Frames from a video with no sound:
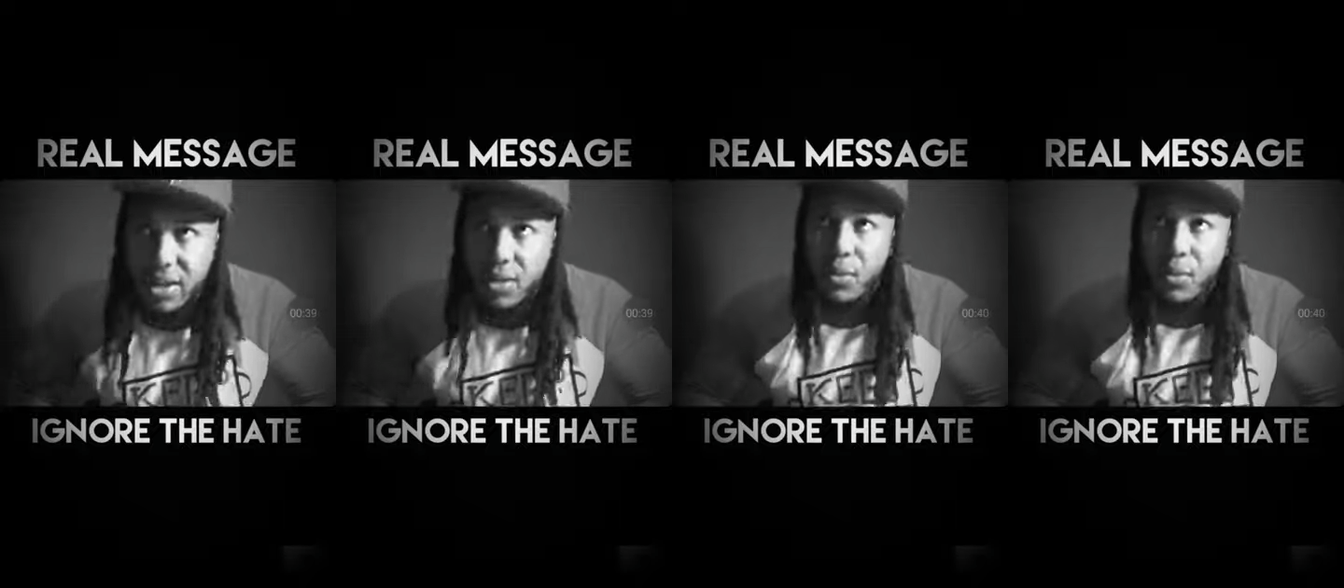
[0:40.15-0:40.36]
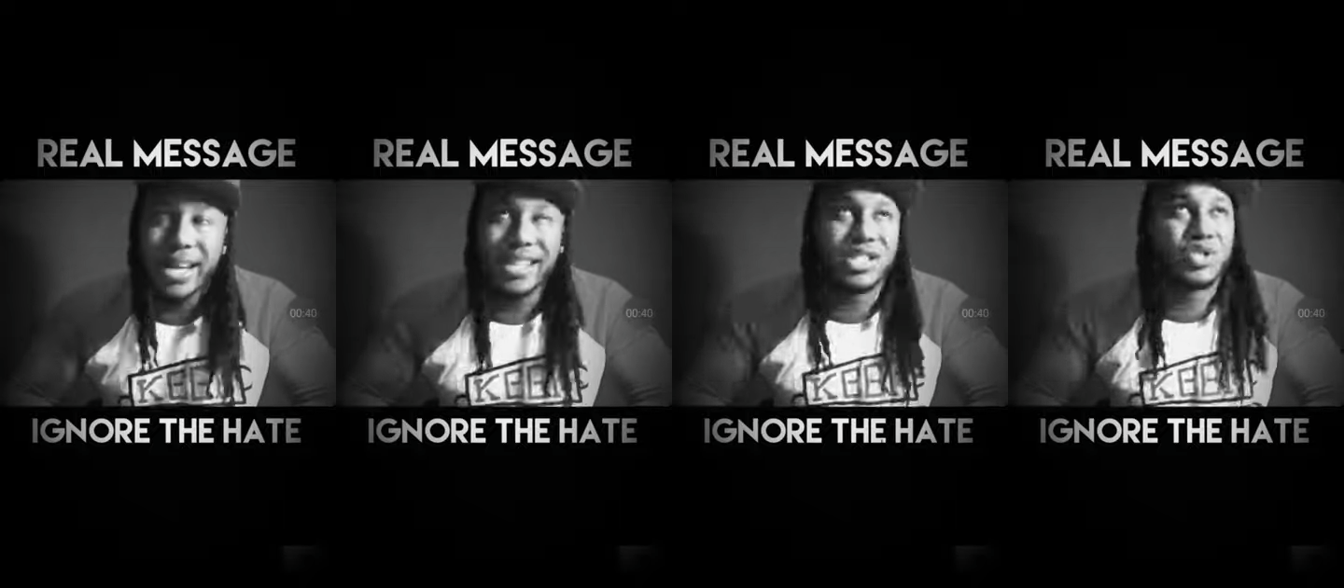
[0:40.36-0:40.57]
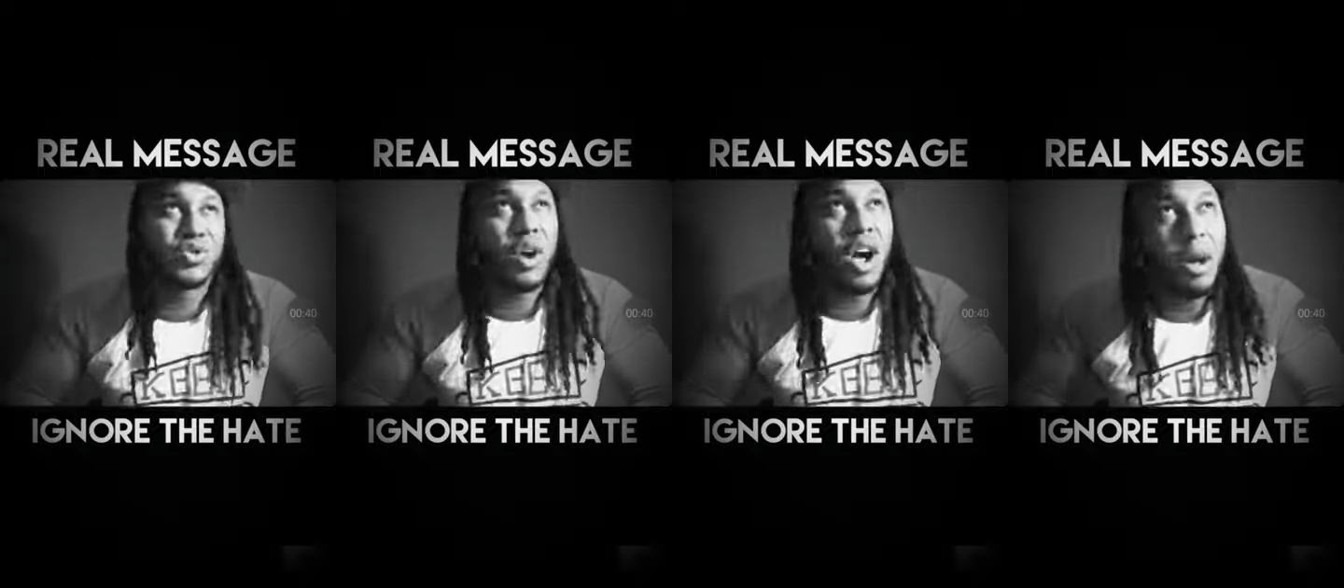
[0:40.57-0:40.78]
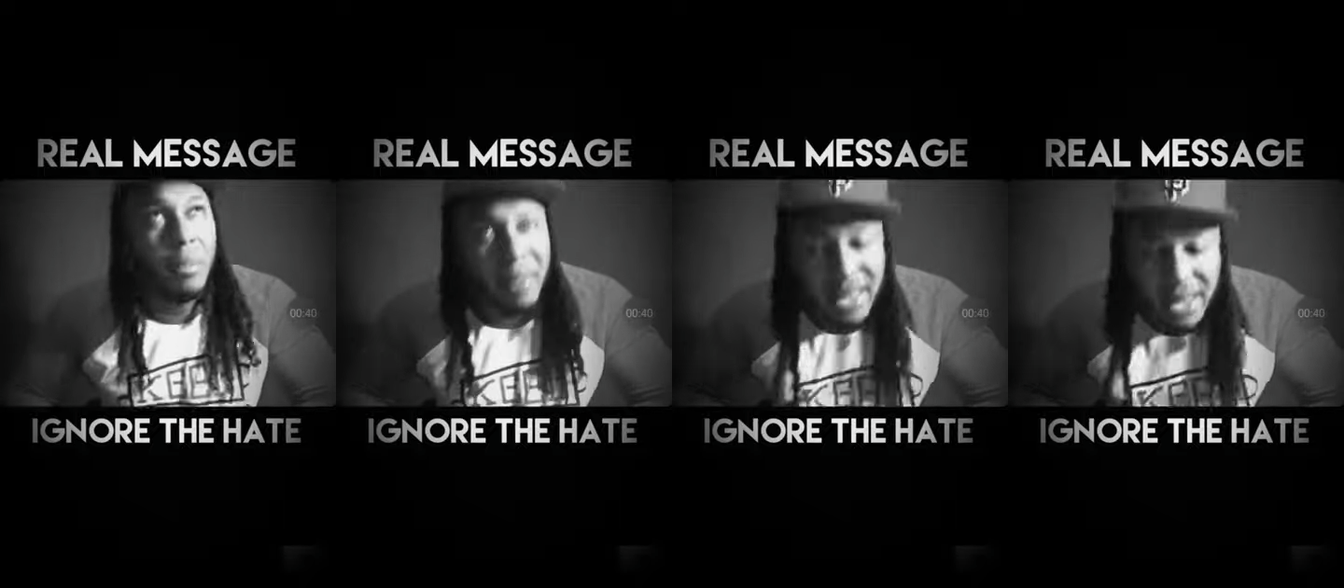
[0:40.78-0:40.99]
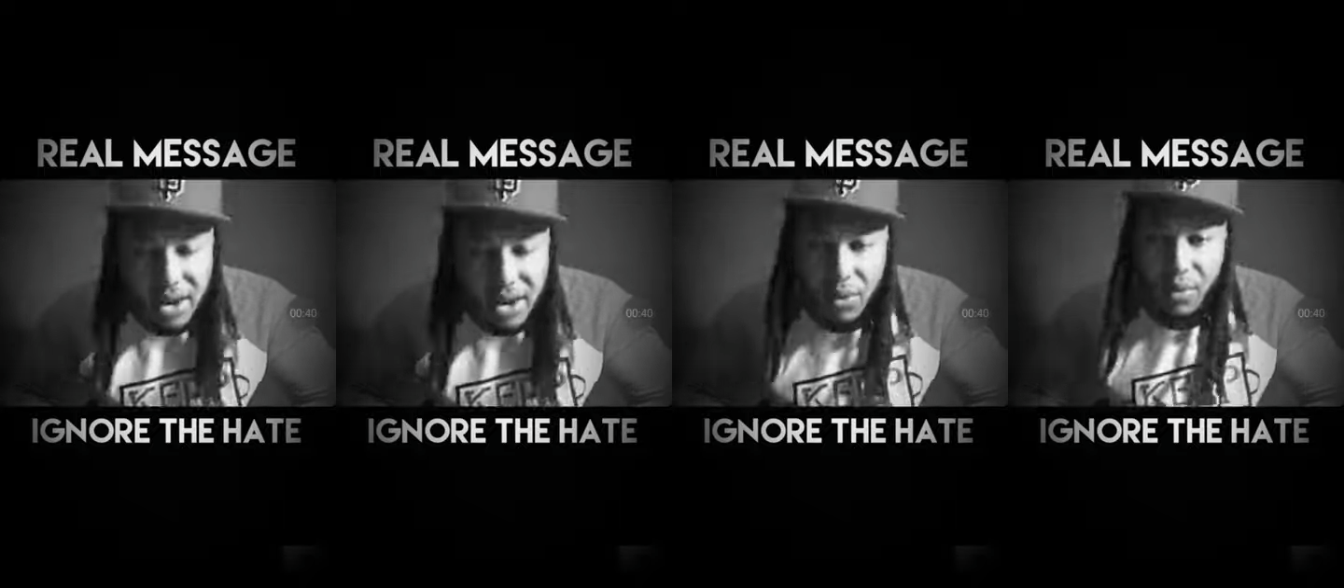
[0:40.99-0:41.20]
your way,
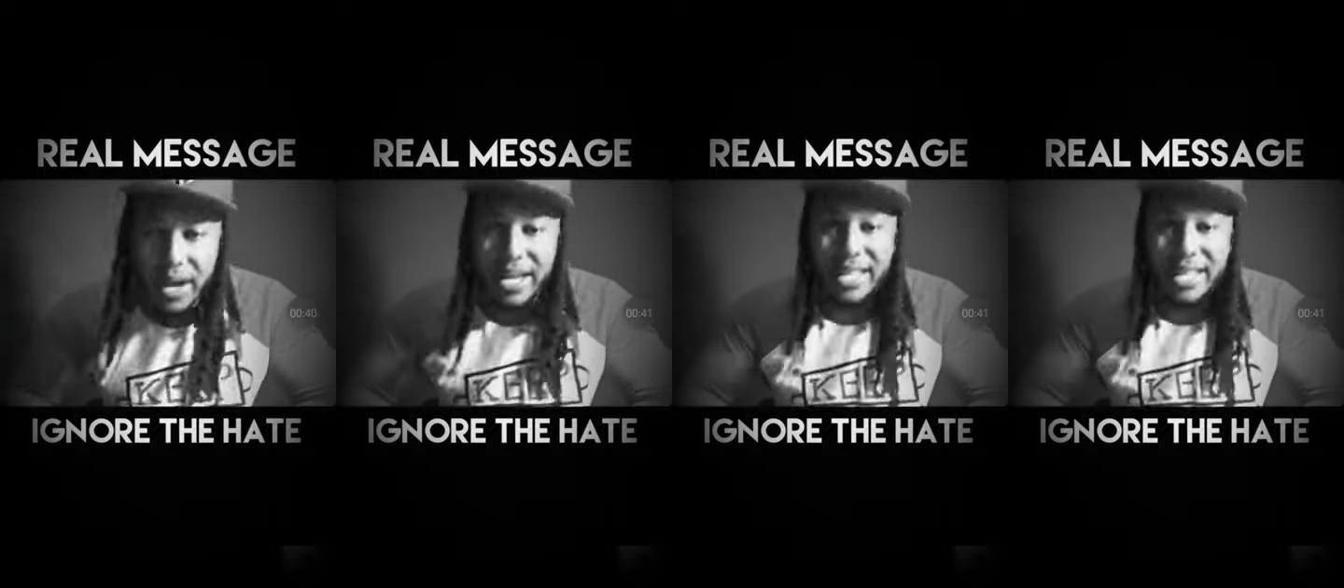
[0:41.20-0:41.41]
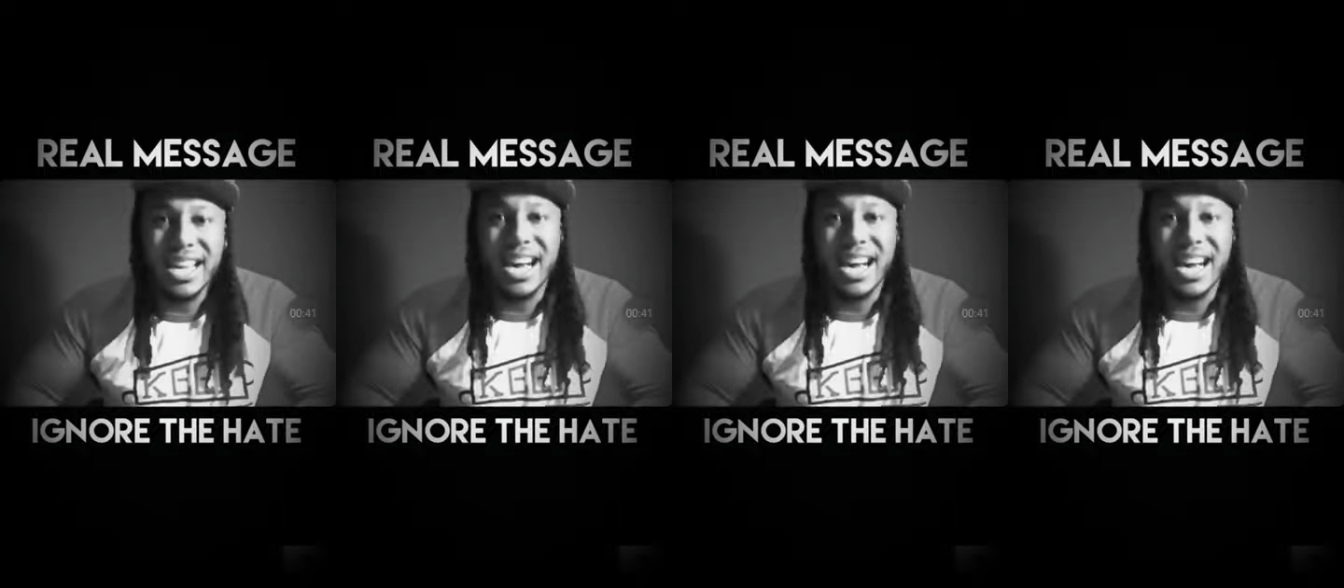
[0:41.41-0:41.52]
drama your way,